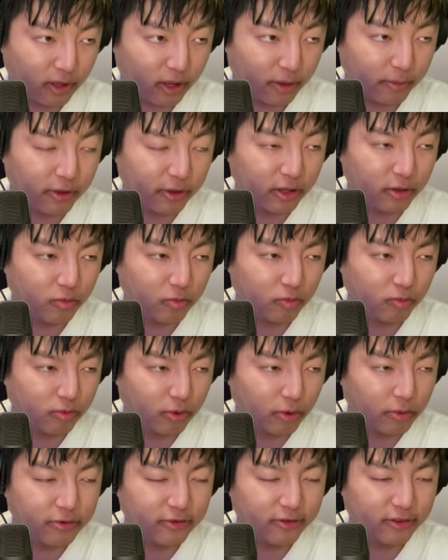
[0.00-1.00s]
I mean,
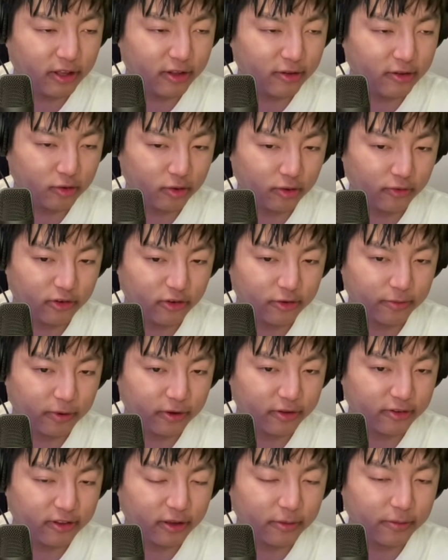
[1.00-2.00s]
what was that sort of
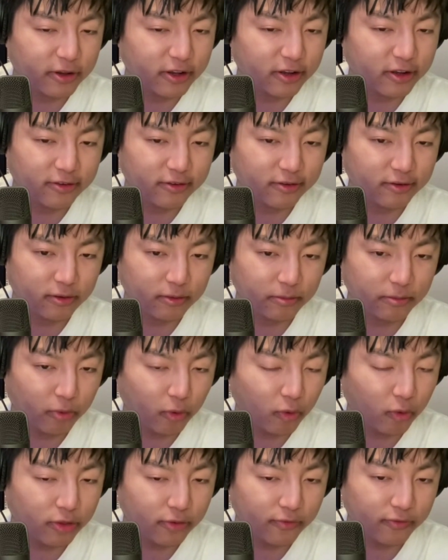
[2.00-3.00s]
experience like? Because
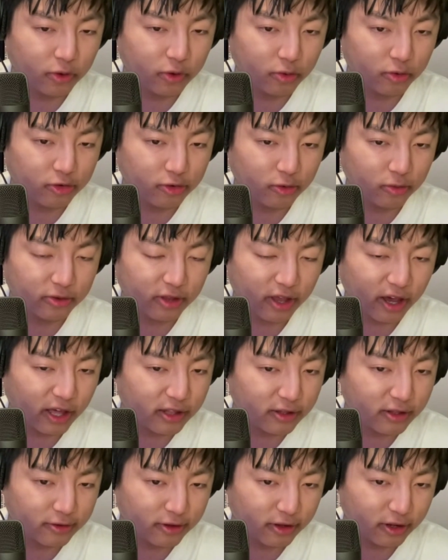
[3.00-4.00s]
both of you are so
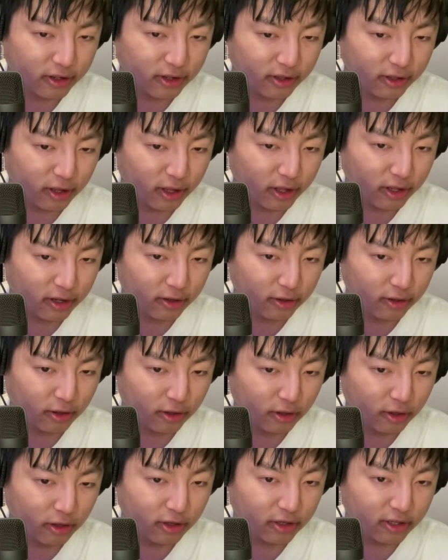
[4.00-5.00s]
talented and and
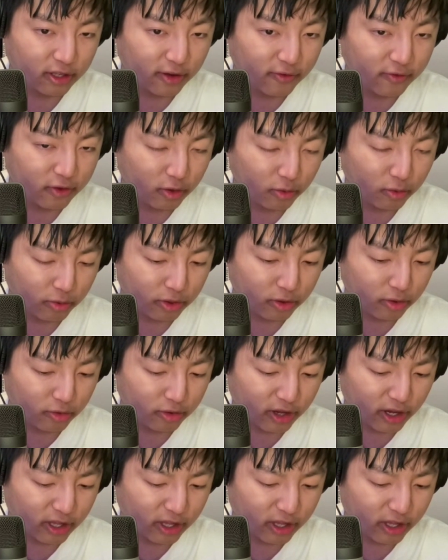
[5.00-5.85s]
gifted with your